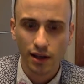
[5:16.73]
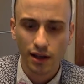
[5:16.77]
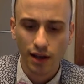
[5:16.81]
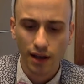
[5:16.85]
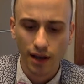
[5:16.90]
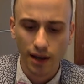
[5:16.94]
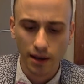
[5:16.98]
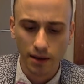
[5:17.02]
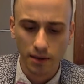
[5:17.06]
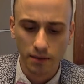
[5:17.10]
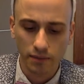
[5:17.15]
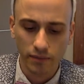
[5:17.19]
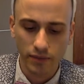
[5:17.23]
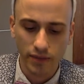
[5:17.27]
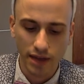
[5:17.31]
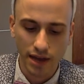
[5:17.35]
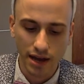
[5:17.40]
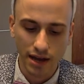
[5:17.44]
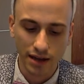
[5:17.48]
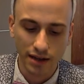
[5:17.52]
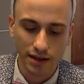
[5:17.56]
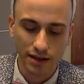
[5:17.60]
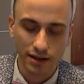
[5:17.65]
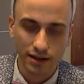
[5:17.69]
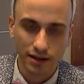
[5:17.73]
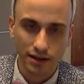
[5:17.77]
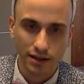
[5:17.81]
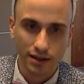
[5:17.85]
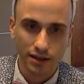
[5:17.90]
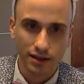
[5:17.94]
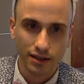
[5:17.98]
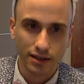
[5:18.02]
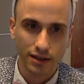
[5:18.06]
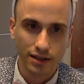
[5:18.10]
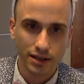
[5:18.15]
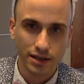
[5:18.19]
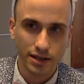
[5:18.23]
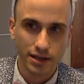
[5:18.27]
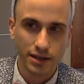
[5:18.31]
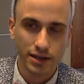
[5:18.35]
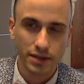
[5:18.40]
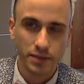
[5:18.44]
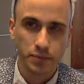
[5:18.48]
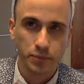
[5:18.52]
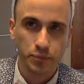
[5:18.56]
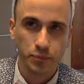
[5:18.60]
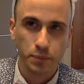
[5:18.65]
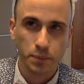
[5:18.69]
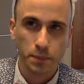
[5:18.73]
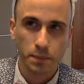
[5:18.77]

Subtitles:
That the